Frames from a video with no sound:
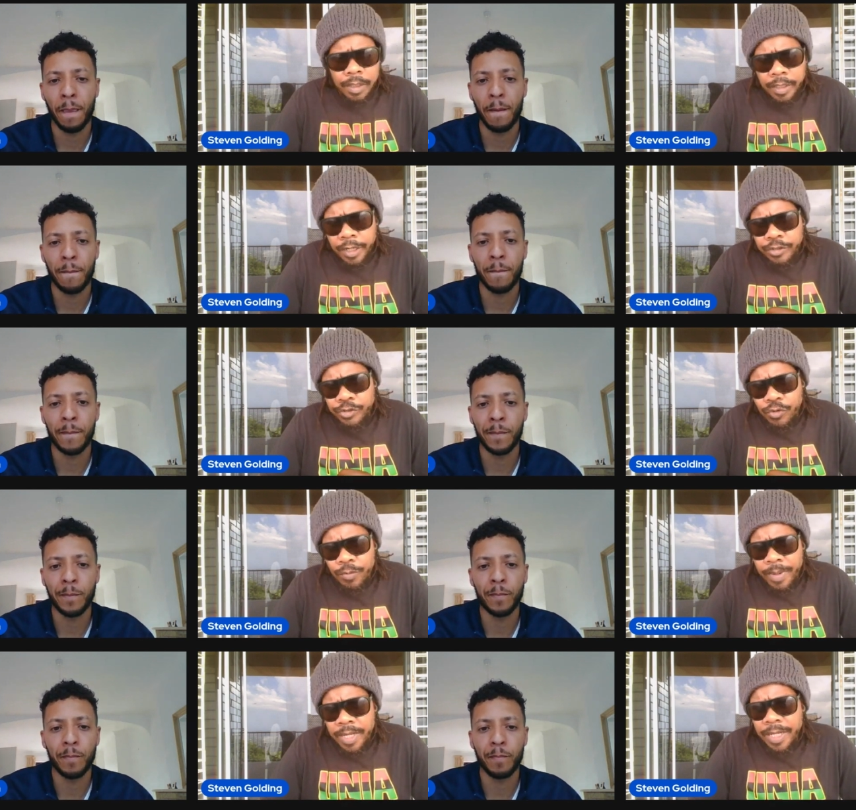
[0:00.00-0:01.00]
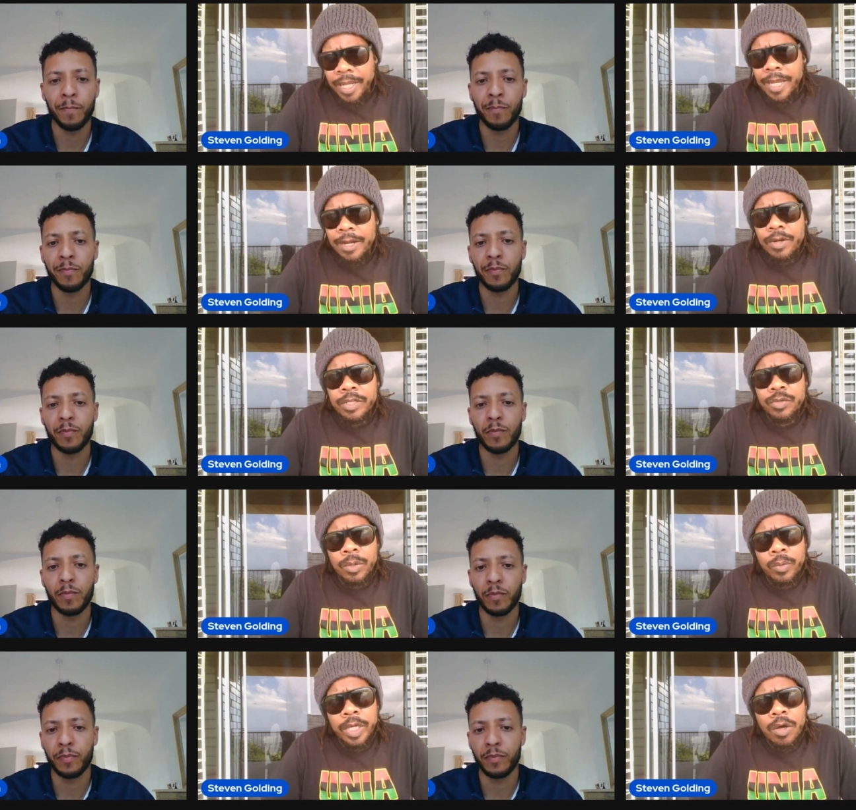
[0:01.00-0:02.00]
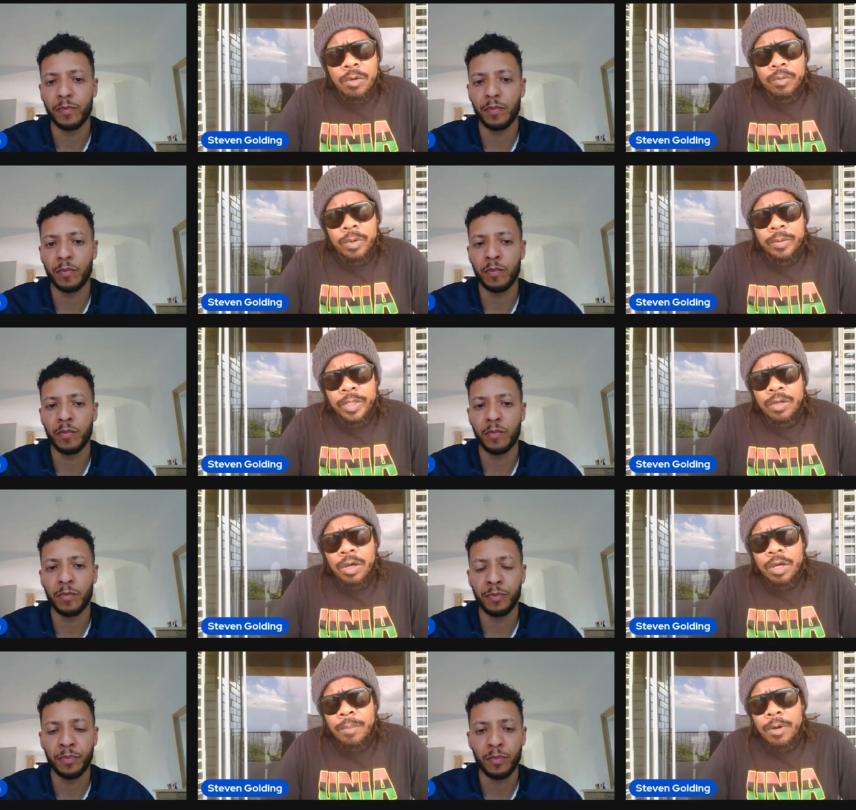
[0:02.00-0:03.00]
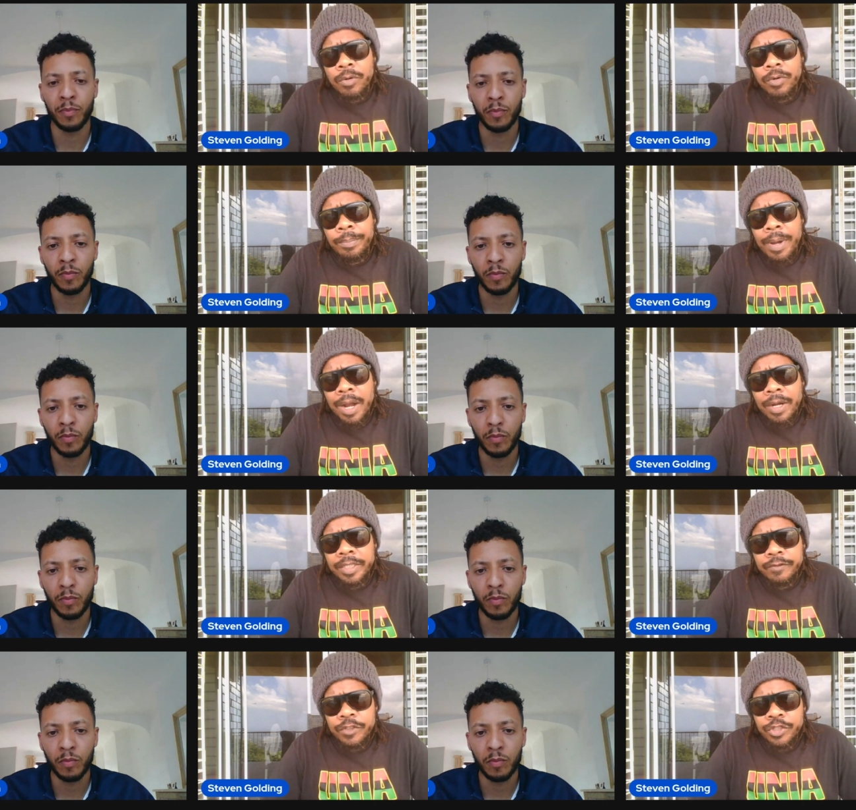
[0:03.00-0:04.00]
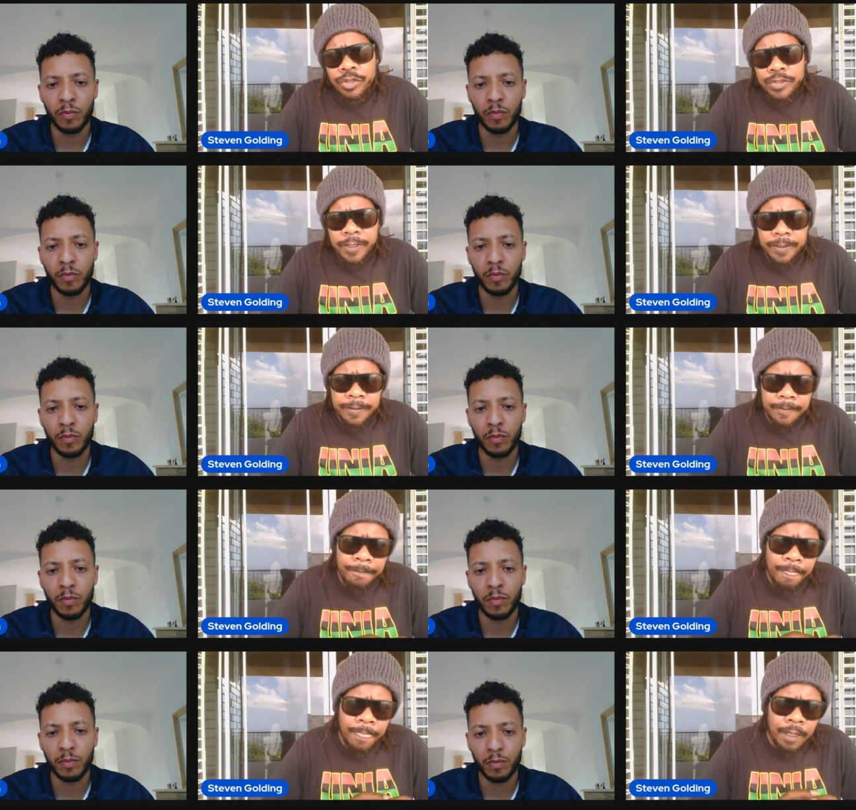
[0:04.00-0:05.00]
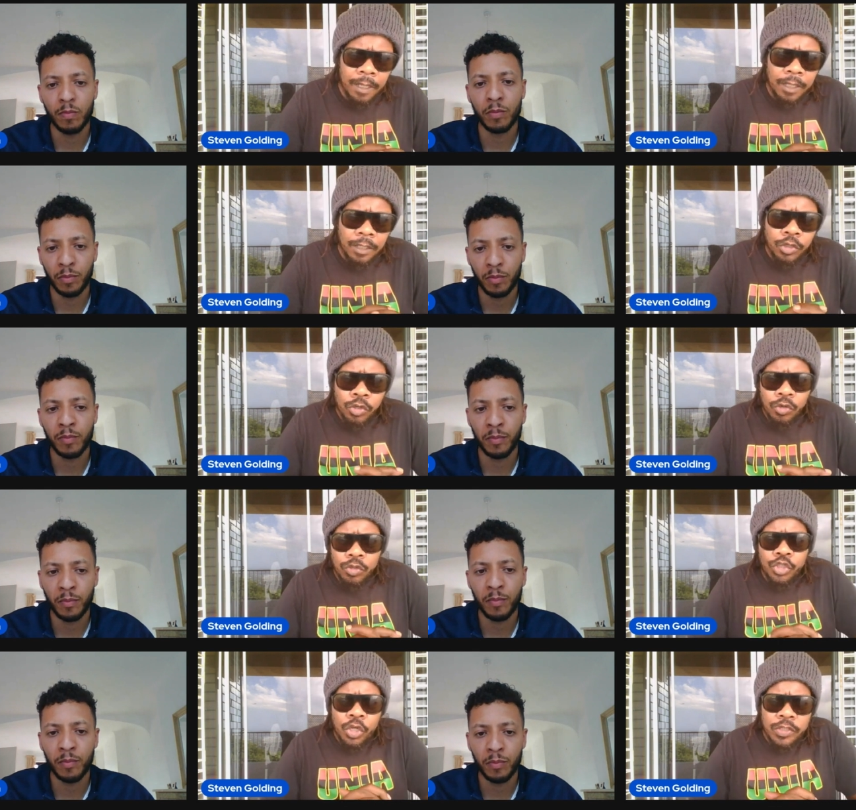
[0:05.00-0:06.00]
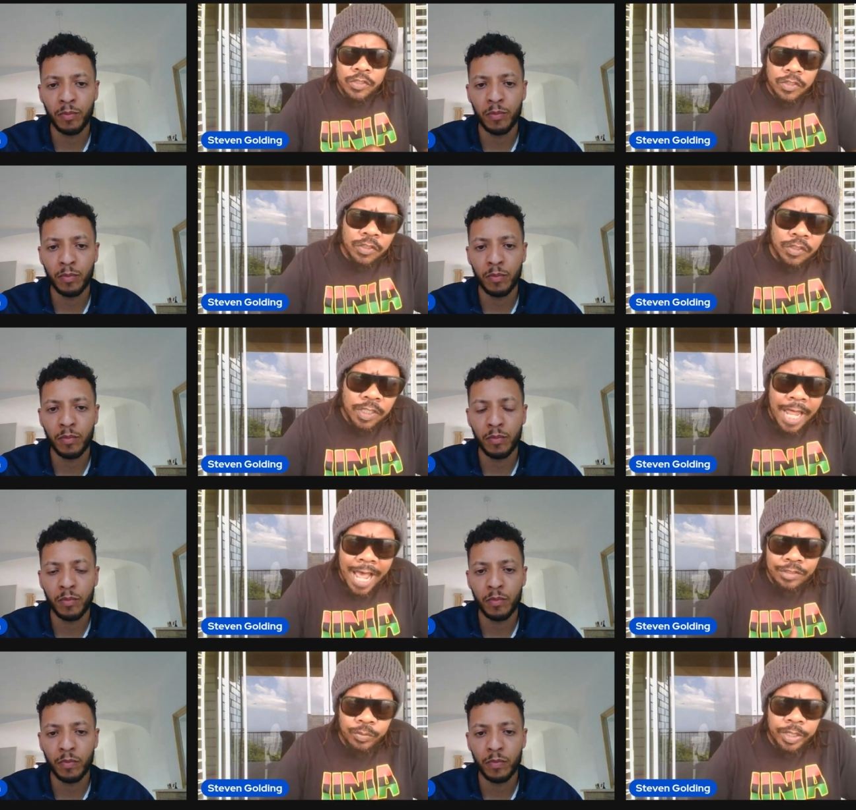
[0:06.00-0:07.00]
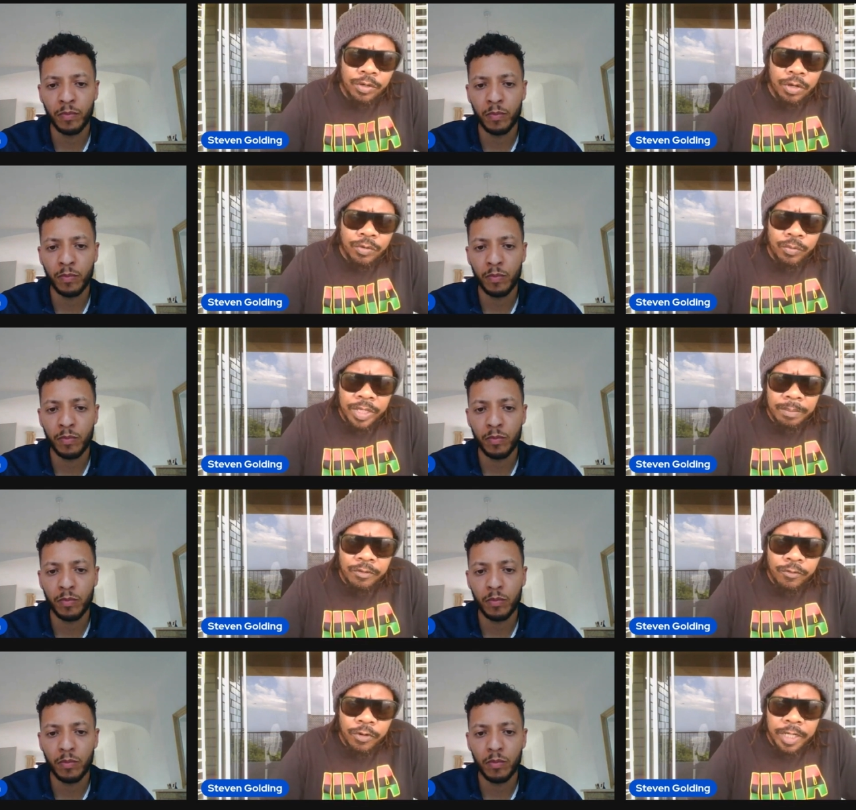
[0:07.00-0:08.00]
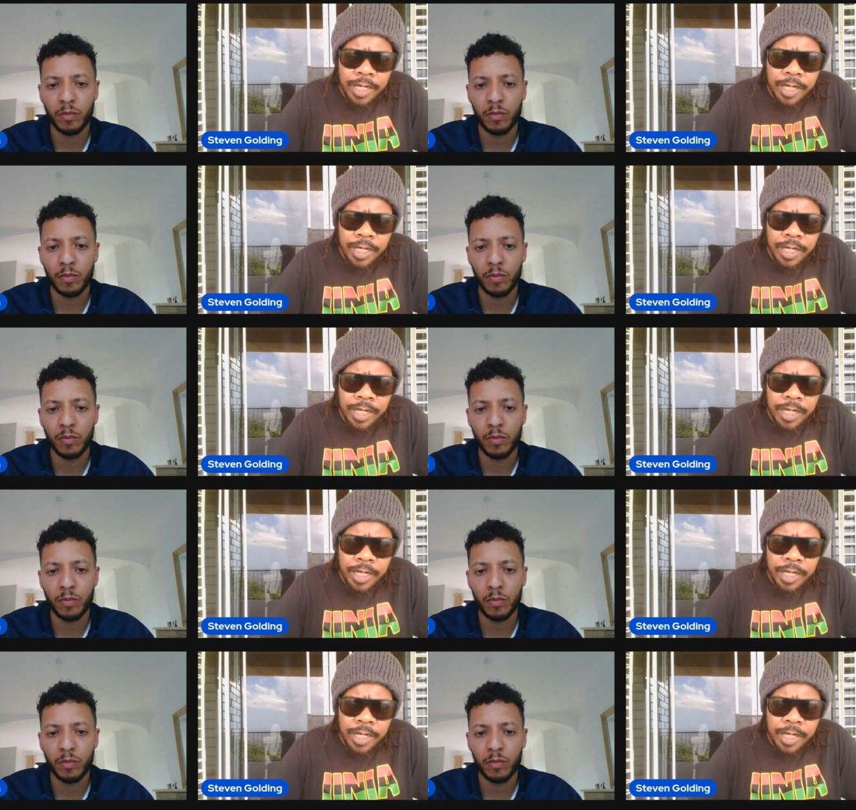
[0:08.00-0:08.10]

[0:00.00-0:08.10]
Speaker 1: There's so many areas when we call, when we talk about reparative justice. You know, just last week or the week before, The